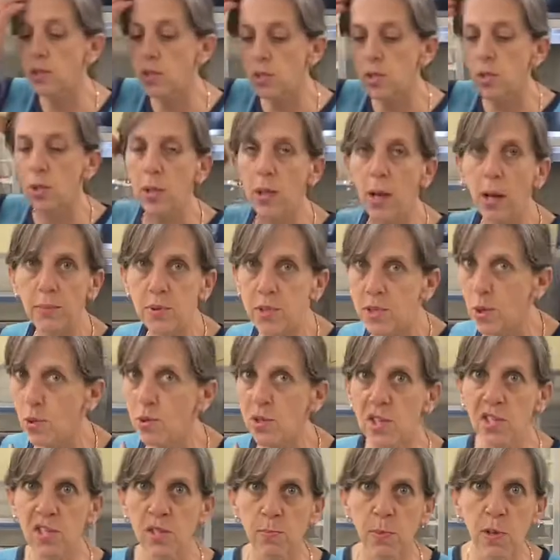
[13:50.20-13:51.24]
good. I'm so
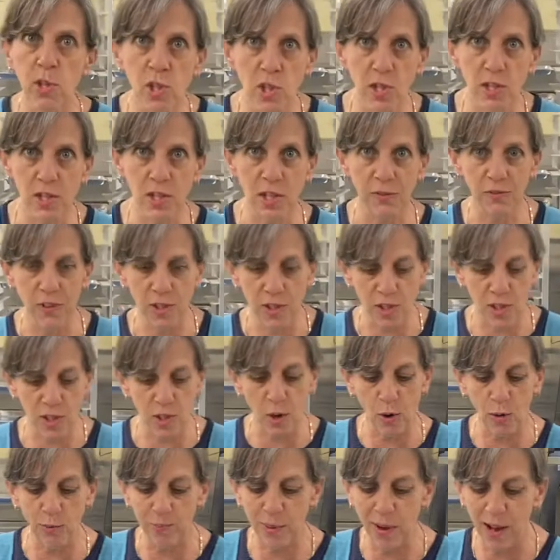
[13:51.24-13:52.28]
suspicious of the
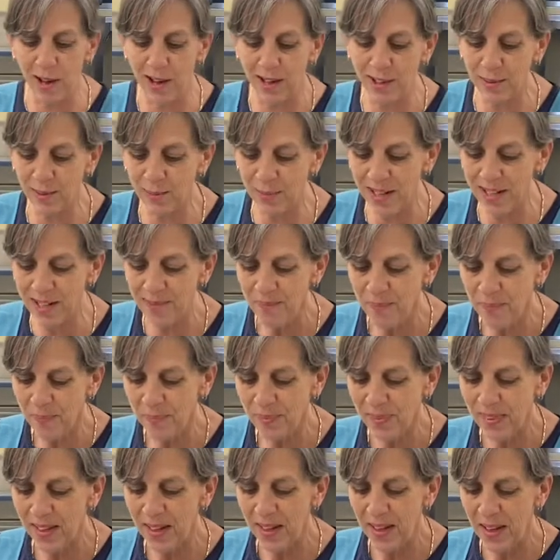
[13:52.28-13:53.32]
stove behind me.
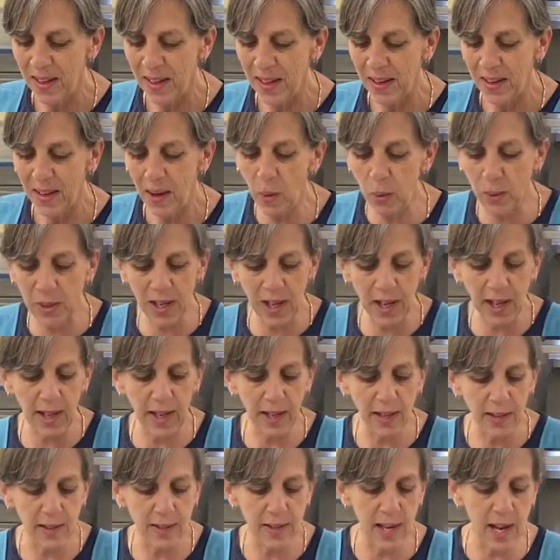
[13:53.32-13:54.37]
Okay,
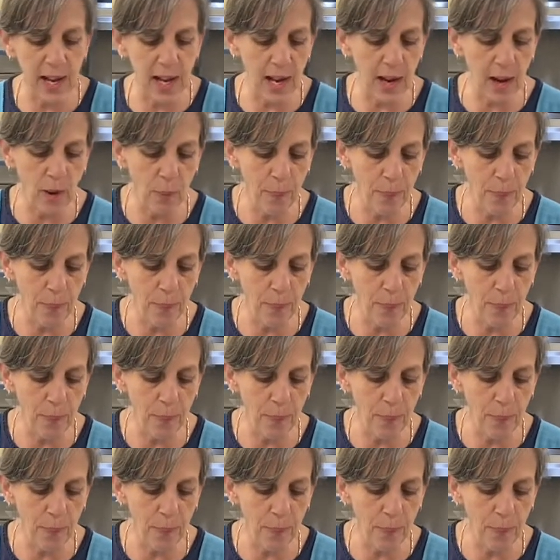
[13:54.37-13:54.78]
now,